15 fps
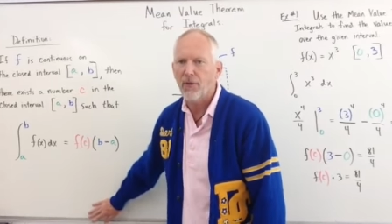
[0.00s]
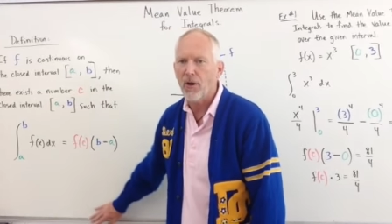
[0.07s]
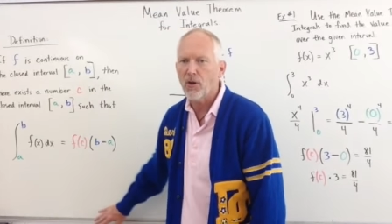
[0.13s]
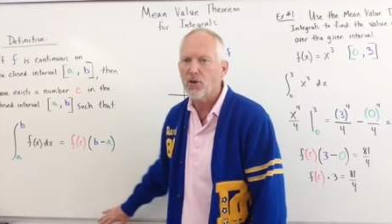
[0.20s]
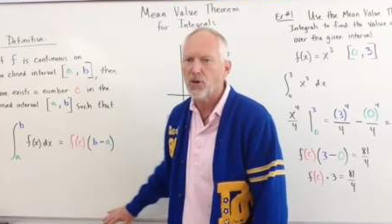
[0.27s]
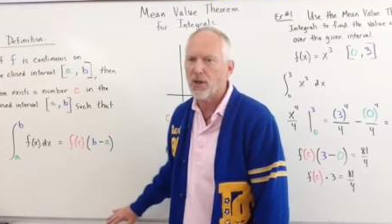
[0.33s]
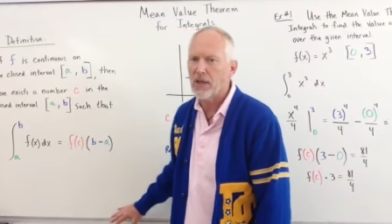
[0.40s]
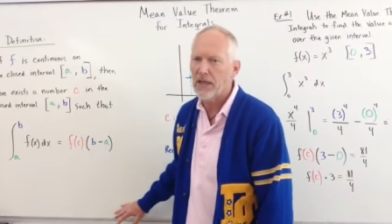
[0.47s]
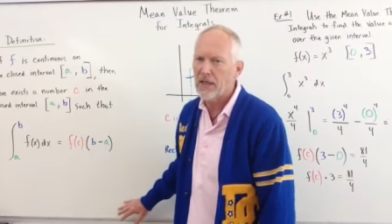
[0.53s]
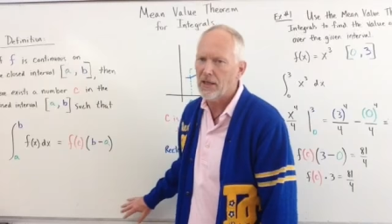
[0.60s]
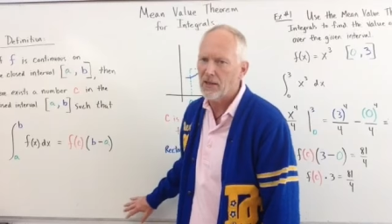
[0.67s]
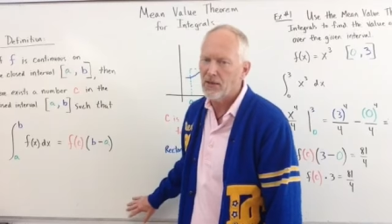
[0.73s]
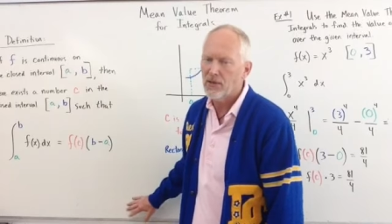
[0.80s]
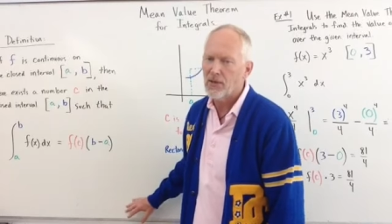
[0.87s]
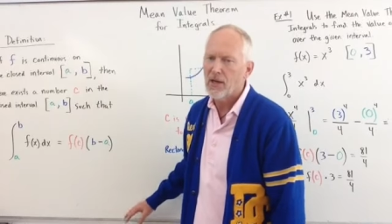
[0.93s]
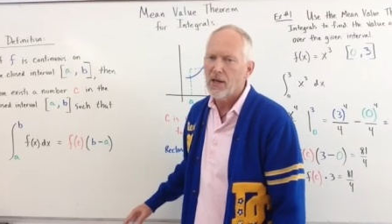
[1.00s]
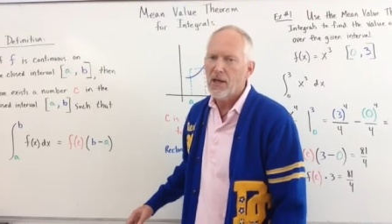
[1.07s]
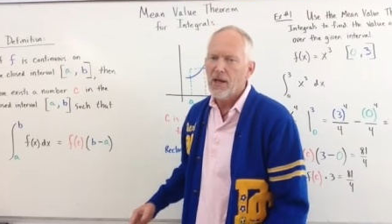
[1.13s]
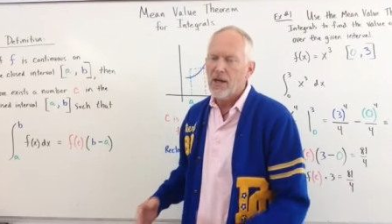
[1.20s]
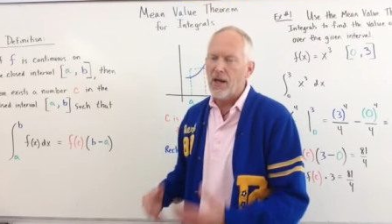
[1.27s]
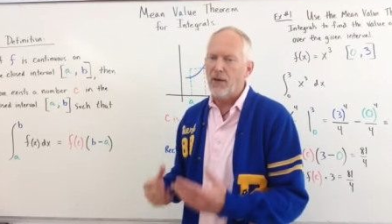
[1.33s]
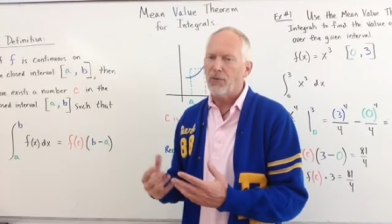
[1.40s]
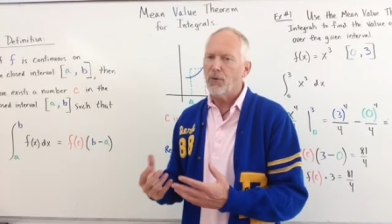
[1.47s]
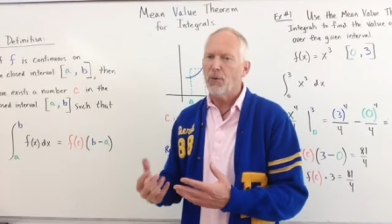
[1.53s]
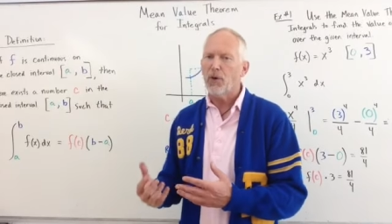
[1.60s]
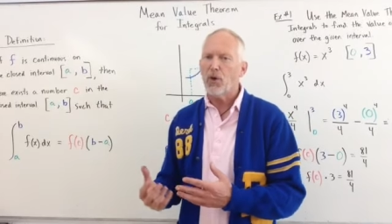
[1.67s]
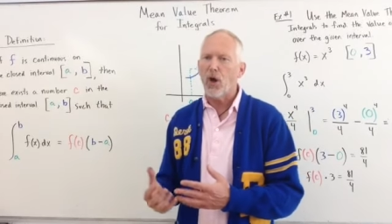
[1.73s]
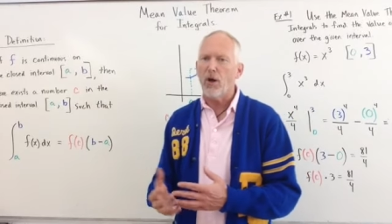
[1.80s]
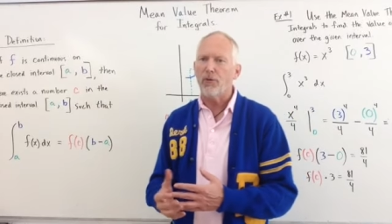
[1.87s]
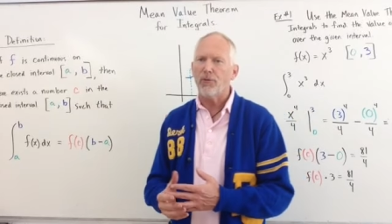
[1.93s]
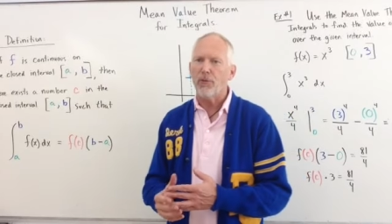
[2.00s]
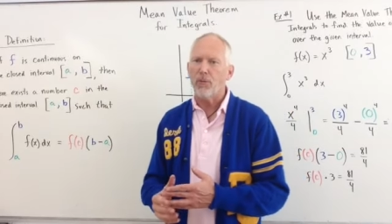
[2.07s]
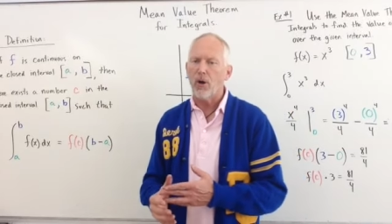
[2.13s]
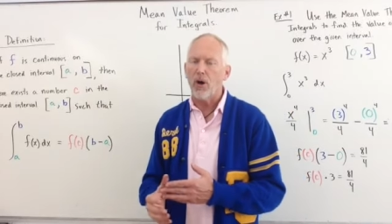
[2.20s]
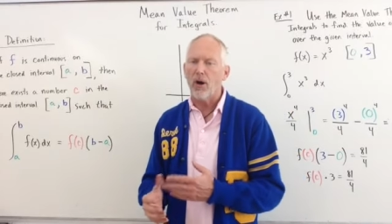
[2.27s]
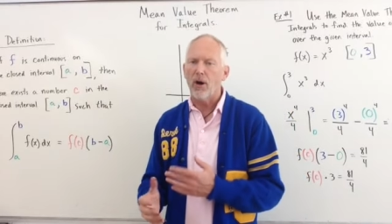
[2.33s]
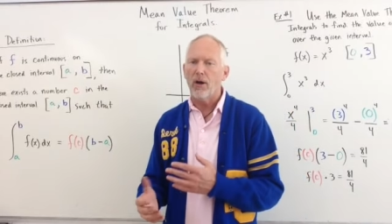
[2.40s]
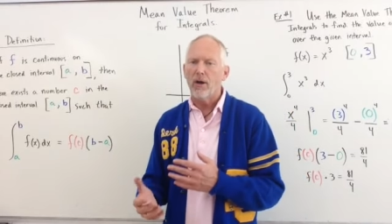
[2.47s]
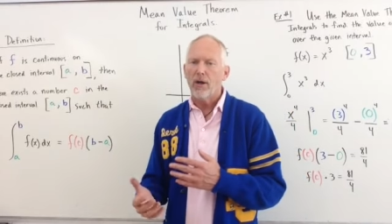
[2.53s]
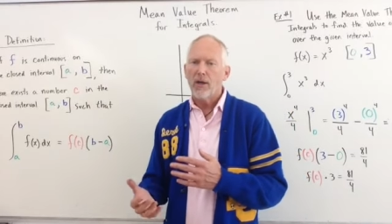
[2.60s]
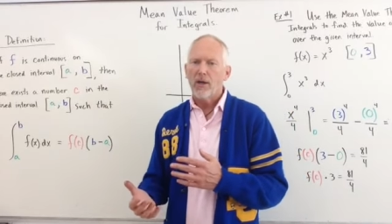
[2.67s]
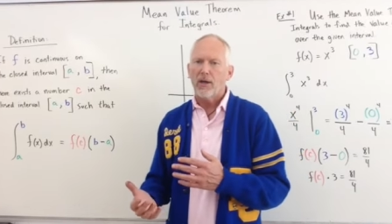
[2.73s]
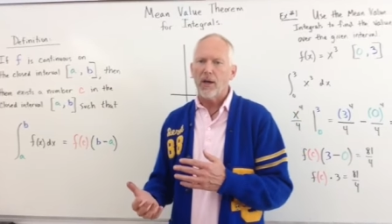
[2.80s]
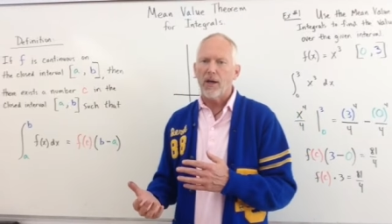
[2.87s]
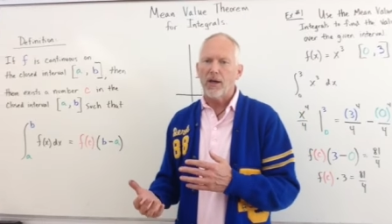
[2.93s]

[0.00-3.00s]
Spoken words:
function is. Now, if you recall from our